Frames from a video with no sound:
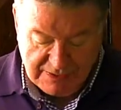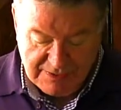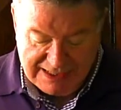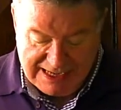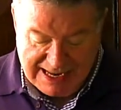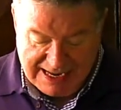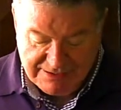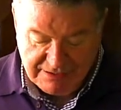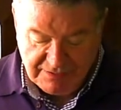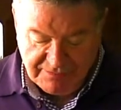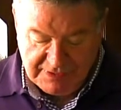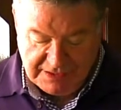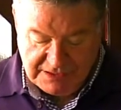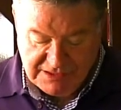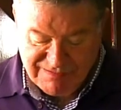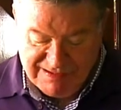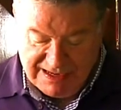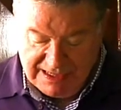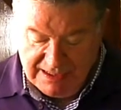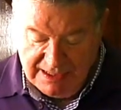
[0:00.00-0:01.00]
the land of
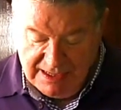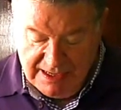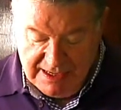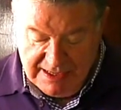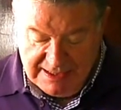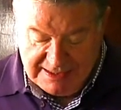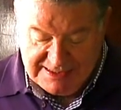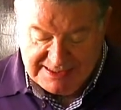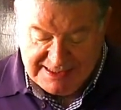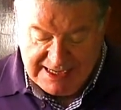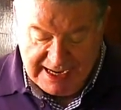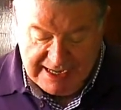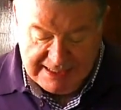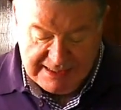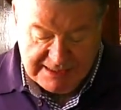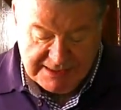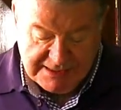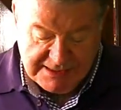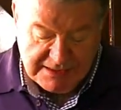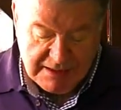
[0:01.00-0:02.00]
Israel, a
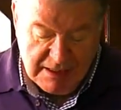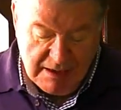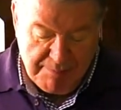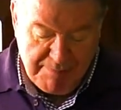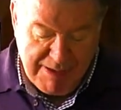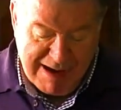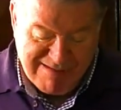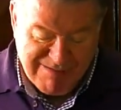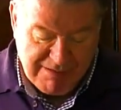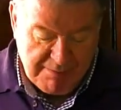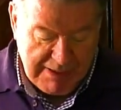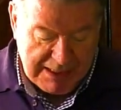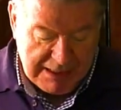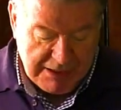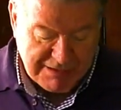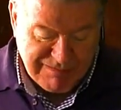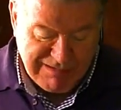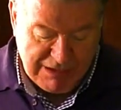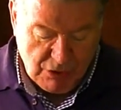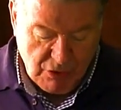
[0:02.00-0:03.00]
Zionist
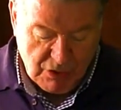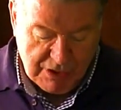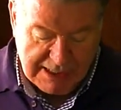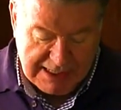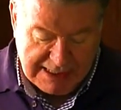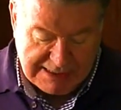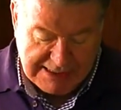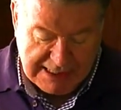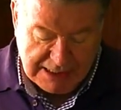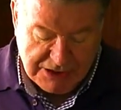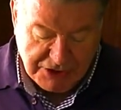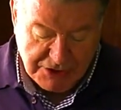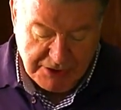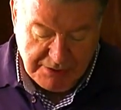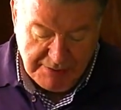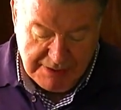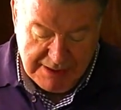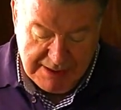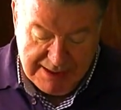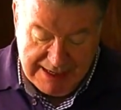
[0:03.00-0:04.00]
paramilitary
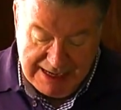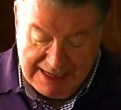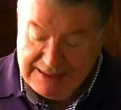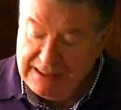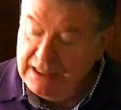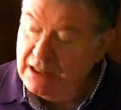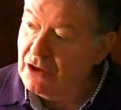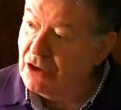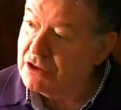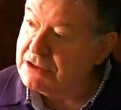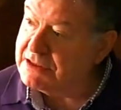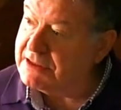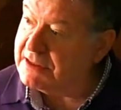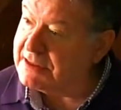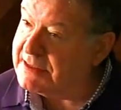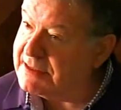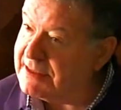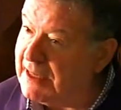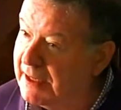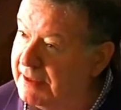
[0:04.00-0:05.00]
organization, and he lost a
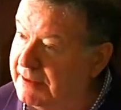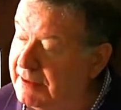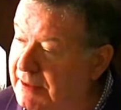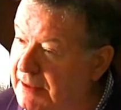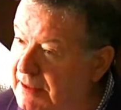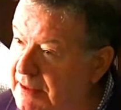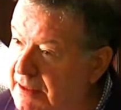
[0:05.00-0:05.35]
son